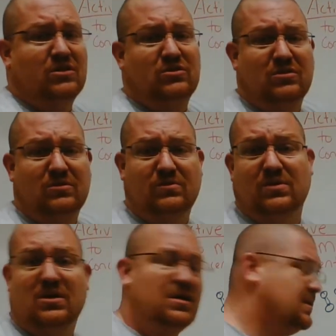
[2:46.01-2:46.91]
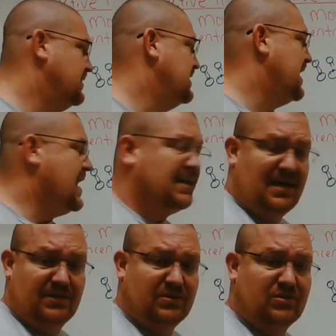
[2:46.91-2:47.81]
to the high
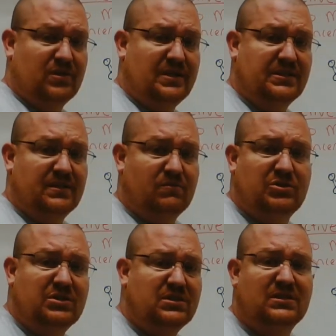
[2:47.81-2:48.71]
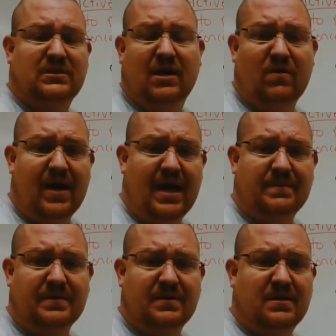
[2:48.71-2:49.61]
concentration, which is just not going to happen.
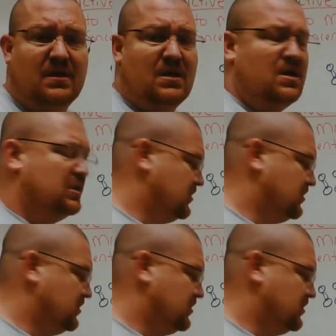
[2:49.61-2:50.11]
So